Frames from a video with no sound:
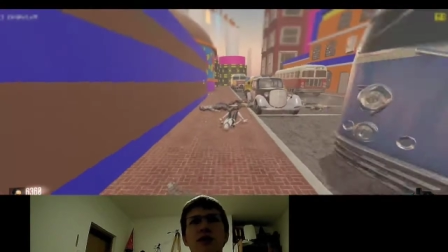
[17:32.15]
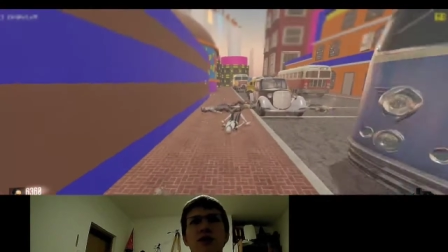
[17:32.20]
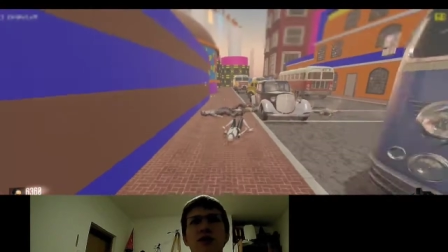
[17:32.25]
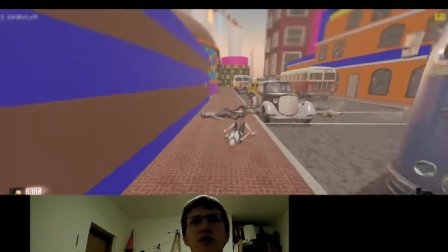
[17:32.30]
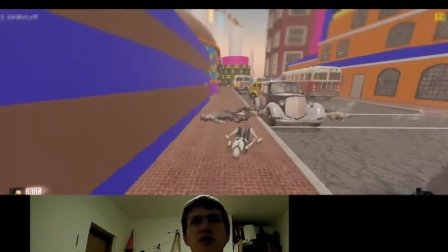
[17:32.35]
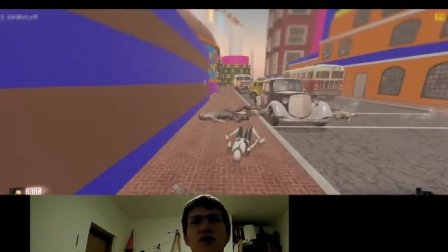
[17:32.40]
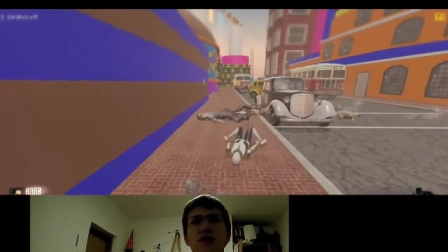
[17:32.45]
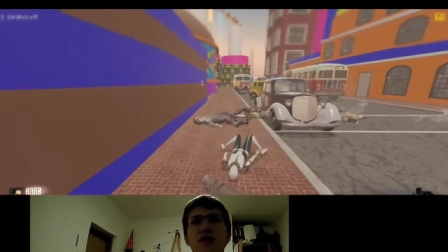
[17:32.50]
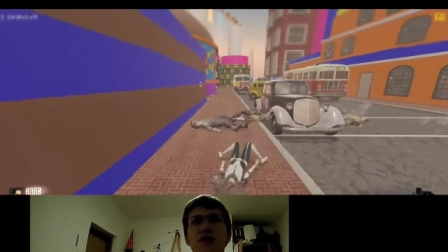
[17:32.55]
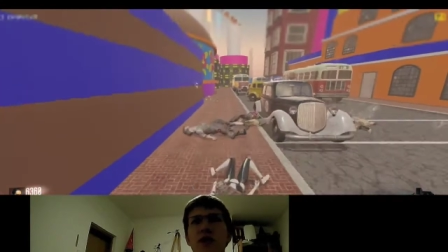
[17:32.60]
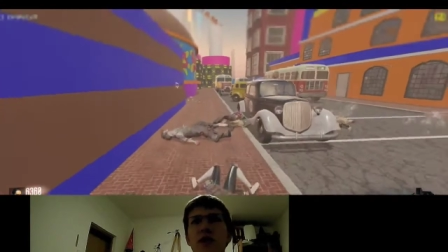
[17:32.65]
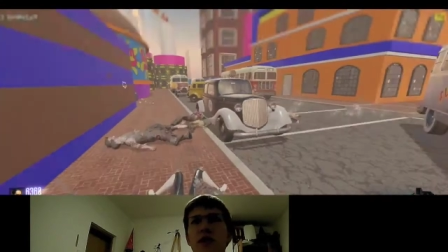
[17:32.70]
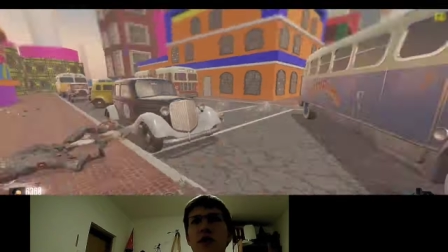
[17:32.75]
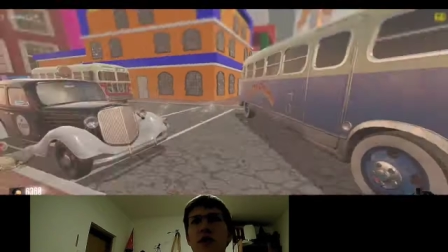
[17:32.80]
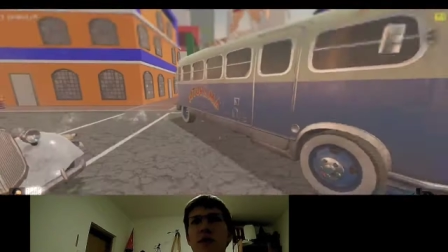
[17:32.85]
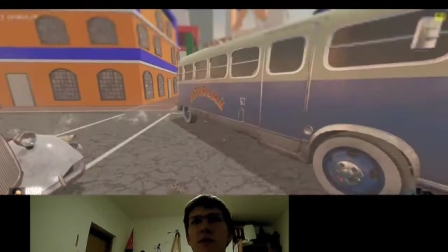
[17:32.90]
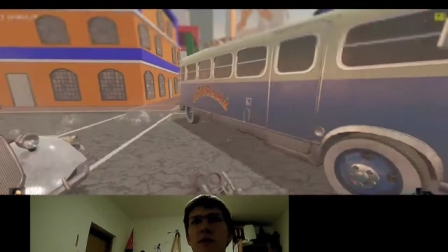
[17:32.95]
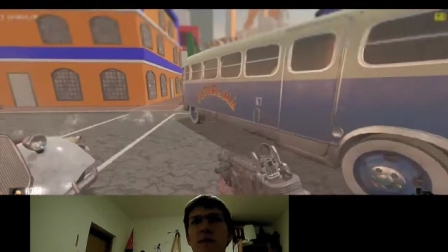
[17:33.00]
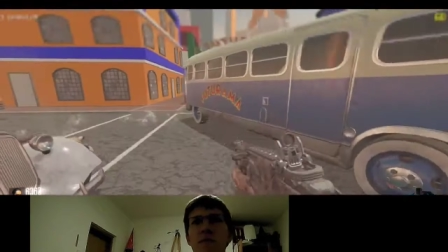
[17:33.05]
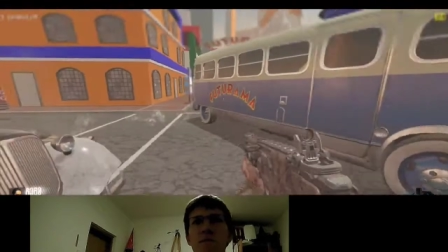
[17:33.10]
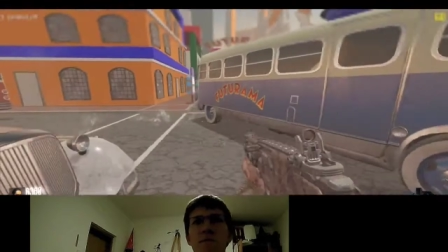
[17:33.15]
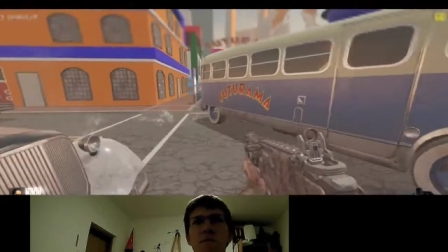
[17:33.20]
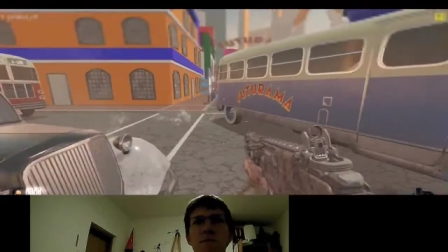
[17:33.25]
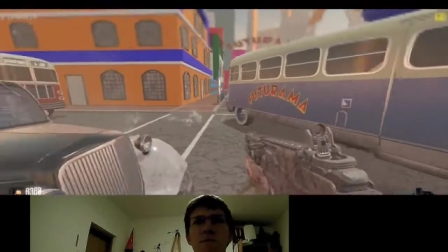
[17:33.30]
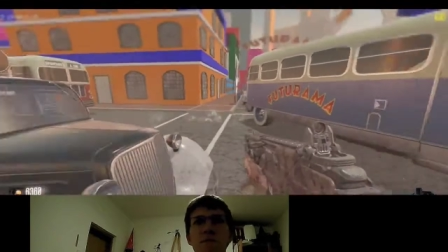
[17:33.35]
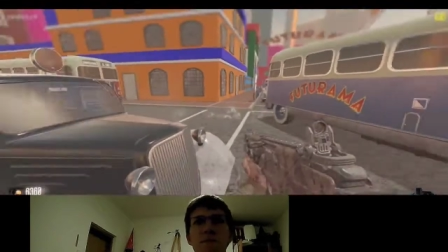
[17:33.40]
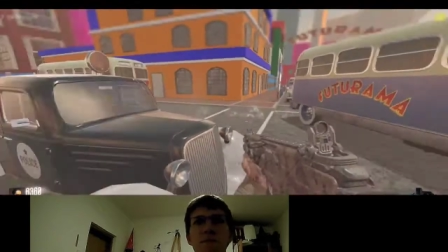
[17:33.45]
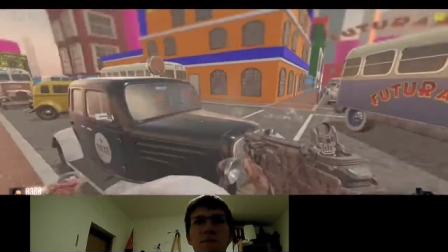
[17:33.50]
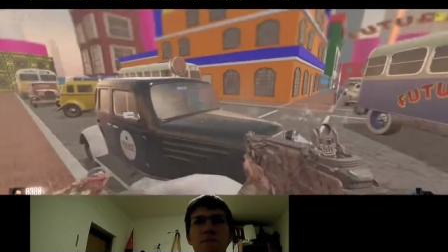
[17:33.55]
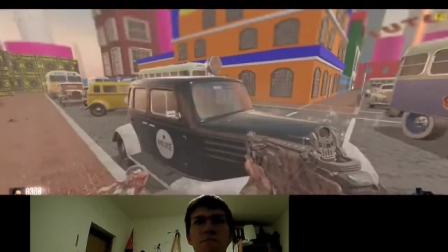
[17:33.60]
the doors and everything.
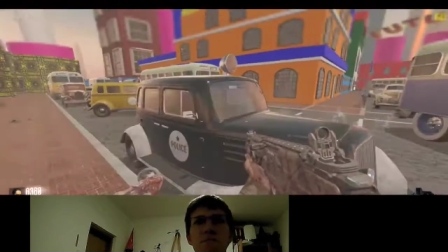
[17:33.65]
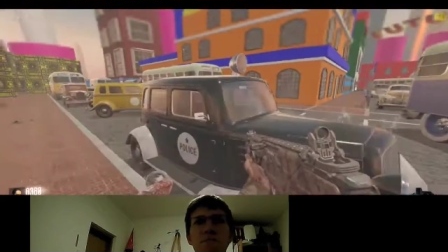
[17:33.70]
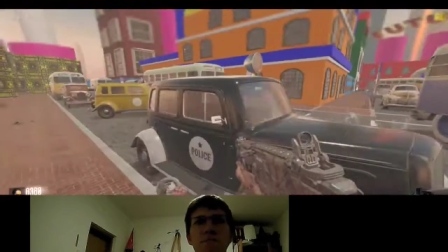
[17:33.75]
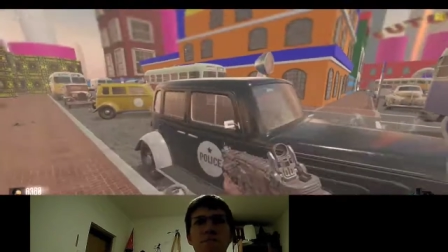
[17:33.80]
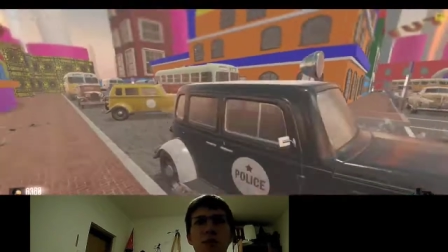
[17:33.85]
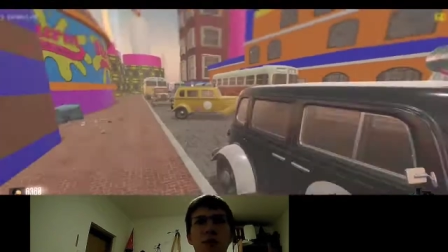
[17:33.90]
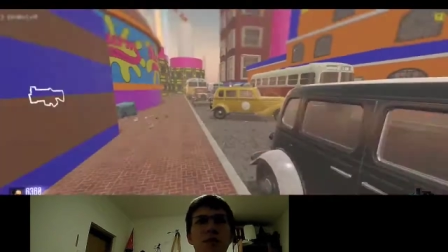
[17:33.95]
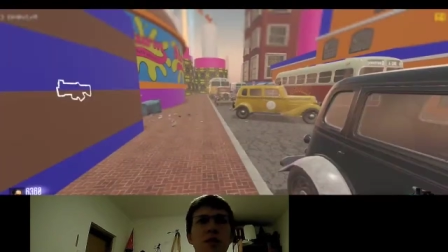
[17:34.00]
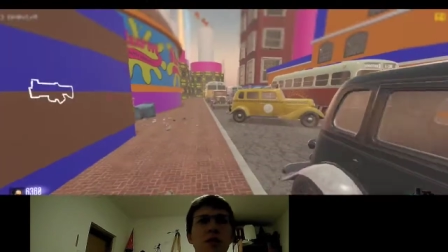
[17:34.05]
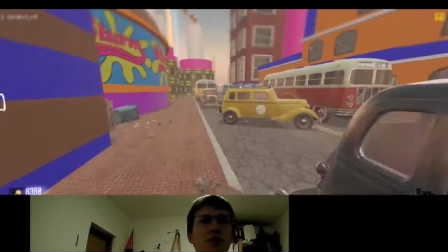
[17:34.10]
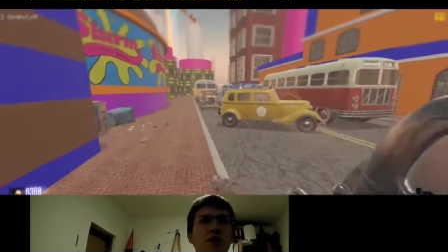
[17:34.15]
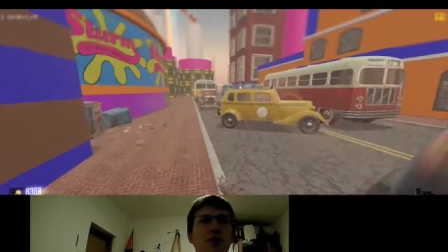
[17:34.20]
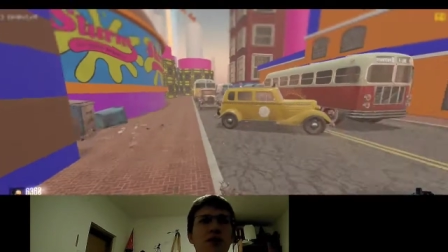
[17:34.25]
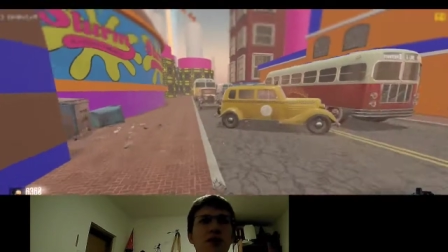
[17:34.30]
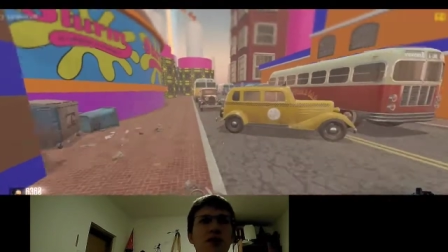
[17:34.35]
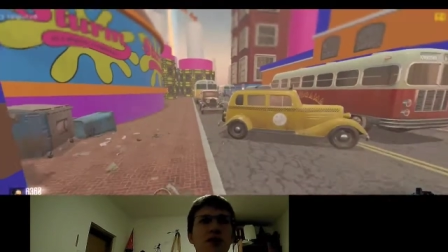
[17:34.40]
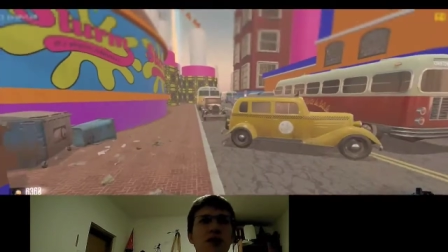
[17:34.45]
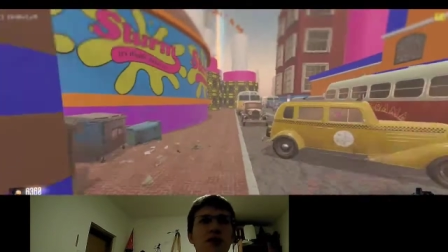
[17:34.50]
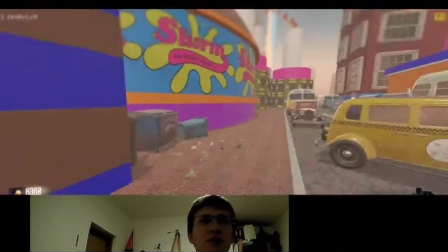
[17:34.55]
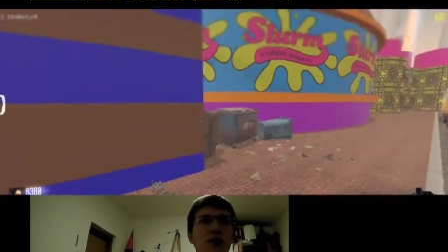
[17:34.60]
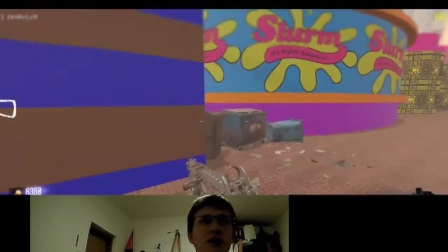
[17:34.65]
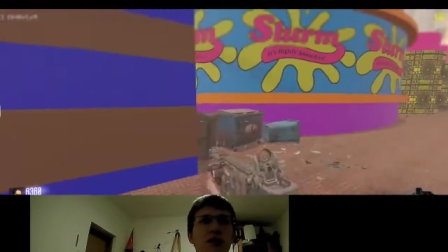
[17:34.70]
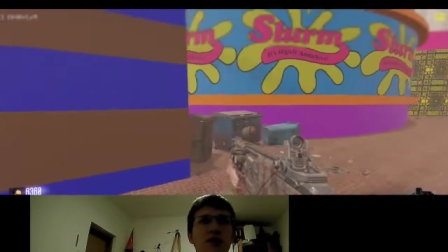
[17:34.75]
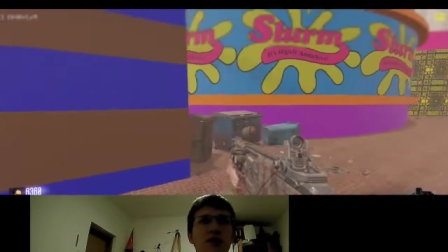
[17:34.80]
Or maybe where you